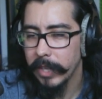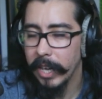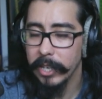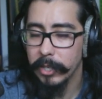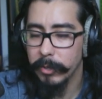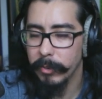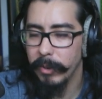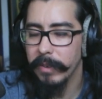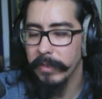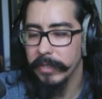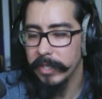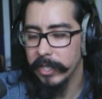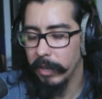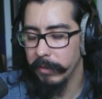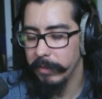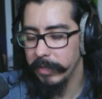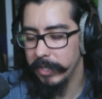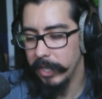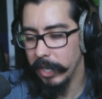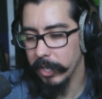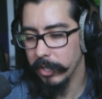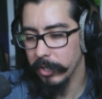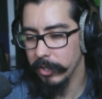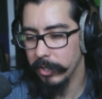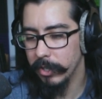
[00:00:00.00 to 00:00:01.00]
actually we have a
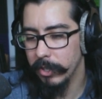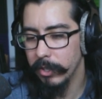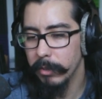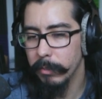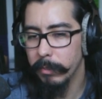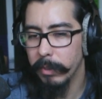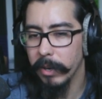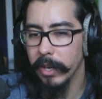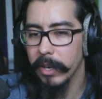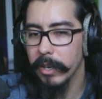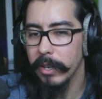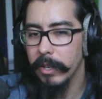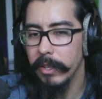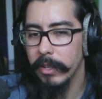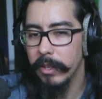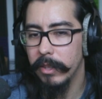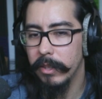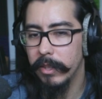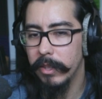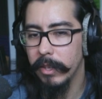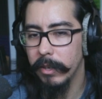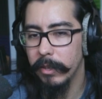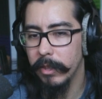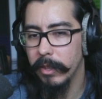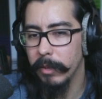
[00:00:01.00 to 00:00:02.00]
selfie section too, but
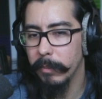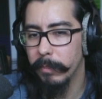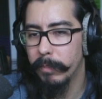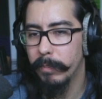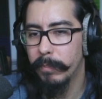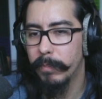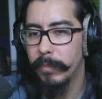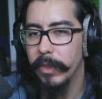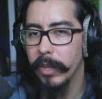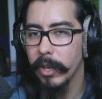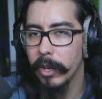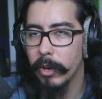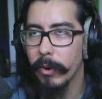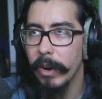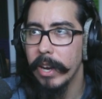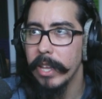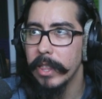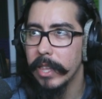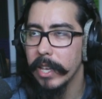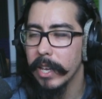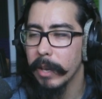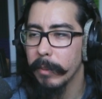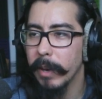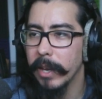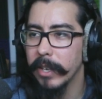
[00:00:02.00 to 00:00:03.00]
the
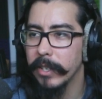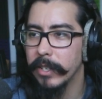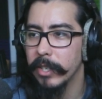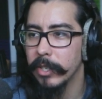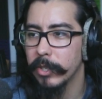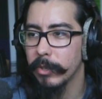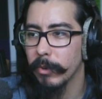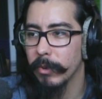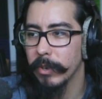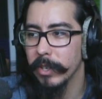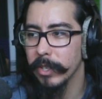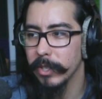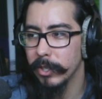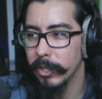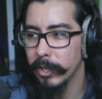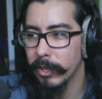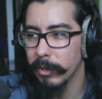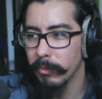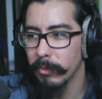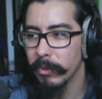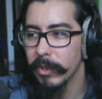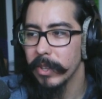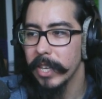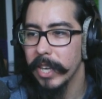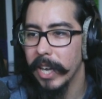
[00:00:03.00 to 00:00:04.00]
great thing about Discord is you
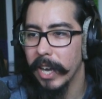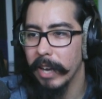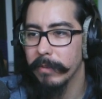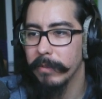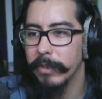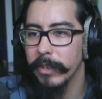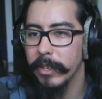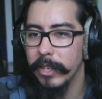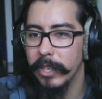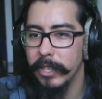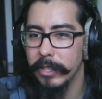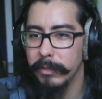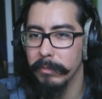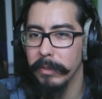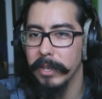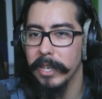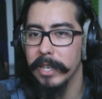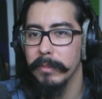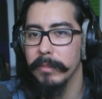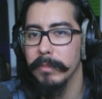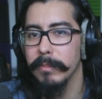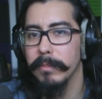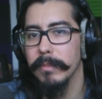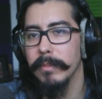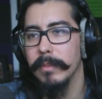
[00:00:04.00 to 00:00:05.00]
can really have as
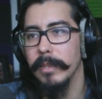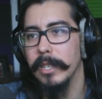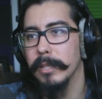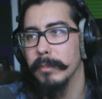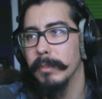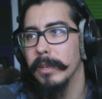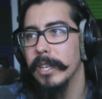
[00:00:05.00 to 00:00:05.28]
many